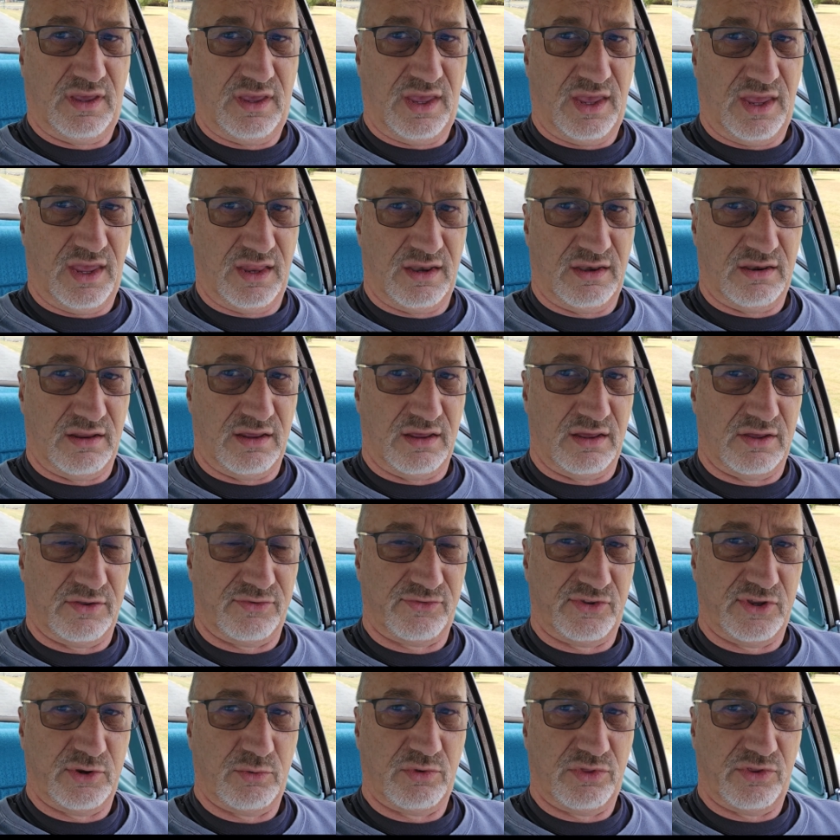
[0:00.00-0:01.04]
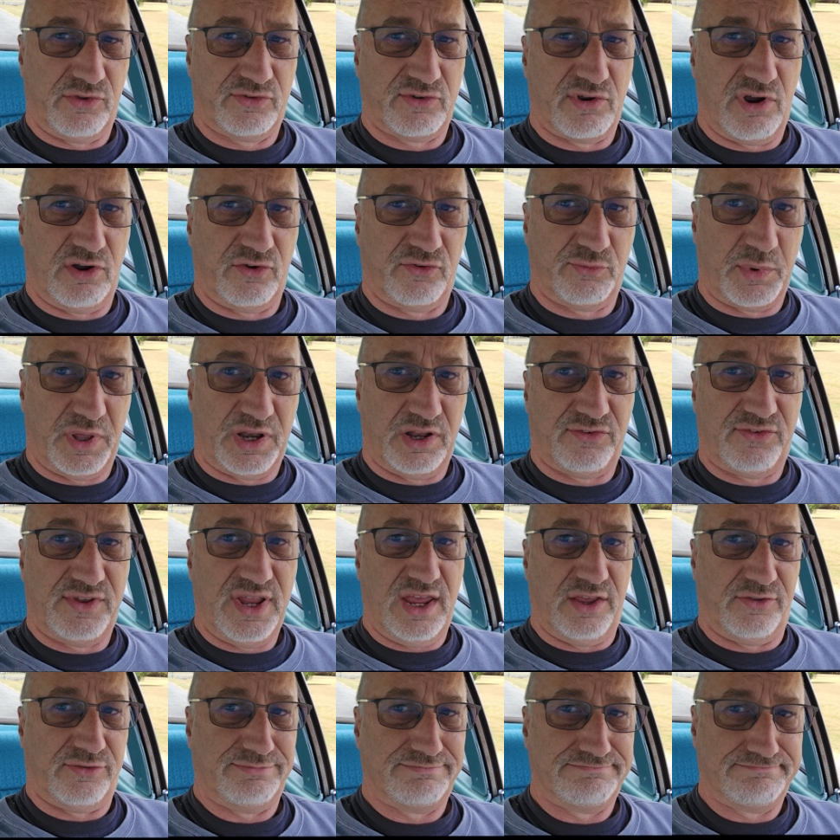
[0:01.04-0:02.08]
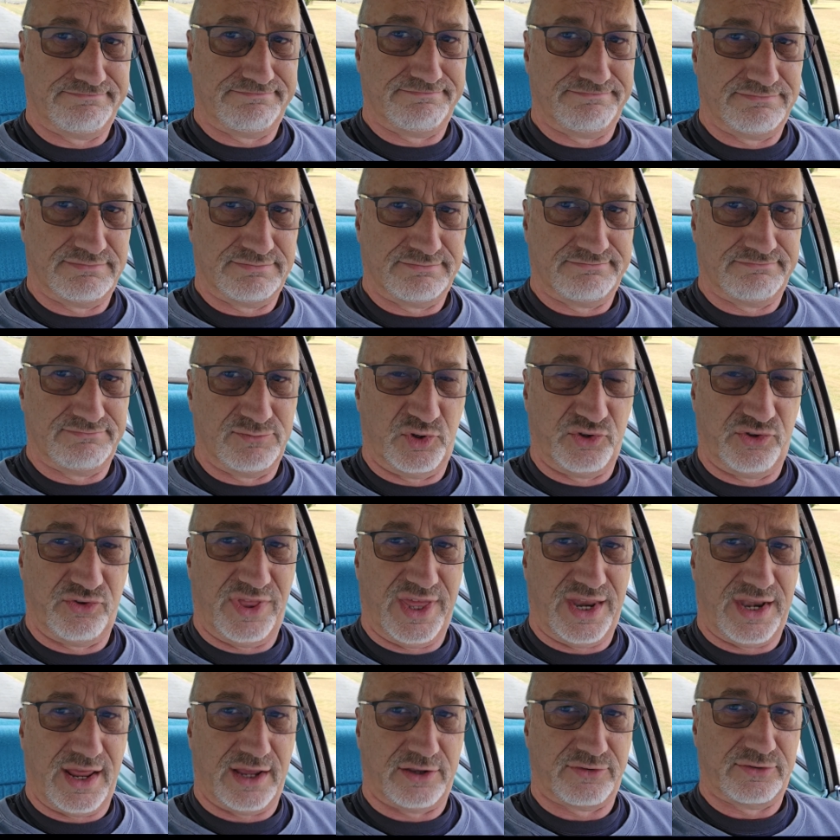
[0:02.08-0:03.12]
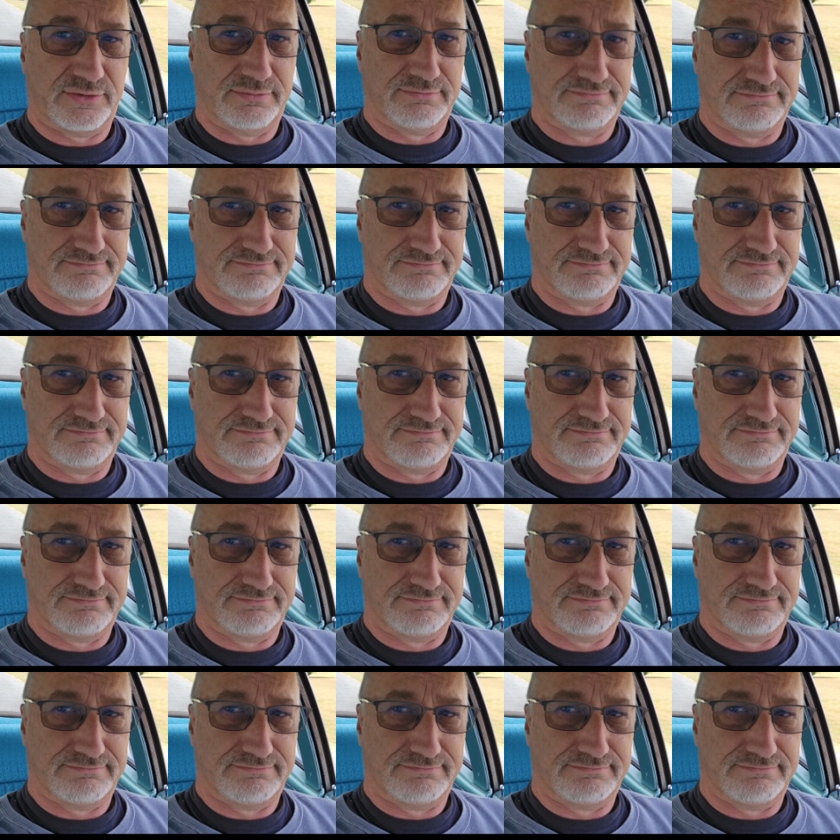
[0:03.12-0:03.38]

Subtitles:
And see where this car spent its days. We'll do that next.